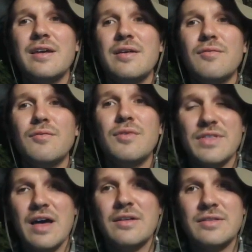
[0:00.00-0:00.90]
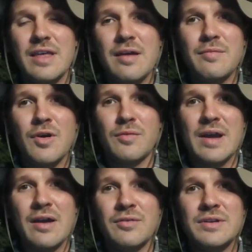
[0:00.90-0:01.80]
Without them
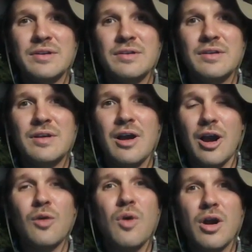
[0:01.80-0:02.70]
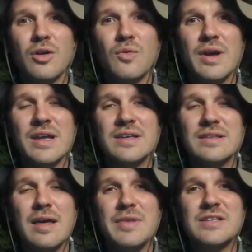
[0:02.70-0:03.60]
around,
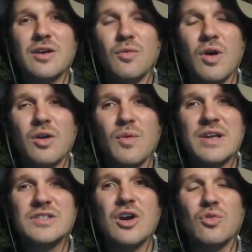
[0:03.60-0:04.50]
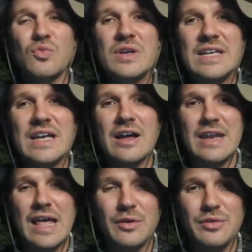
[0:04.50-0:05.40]
that means our waterways are really
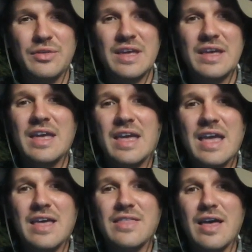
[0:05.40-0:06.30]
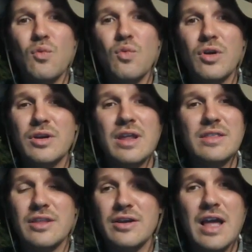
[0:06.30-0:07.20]
unhealthy, and that
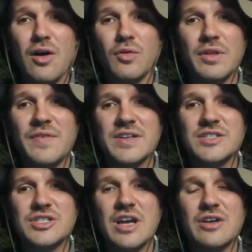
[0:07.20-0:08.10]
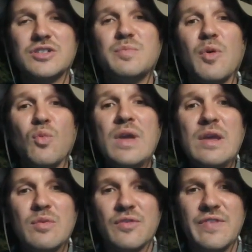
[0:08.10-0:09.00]
they're not only facing challenges, but we
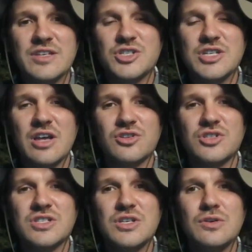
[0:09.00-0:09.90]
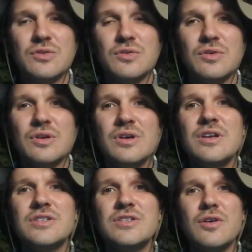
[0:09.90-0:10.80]
will face challenges too.
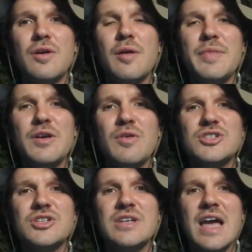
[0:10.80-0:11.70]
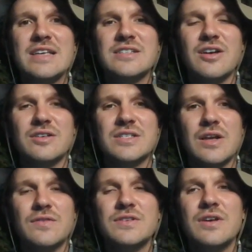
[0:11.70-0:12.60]
So a big question to ask ourselves: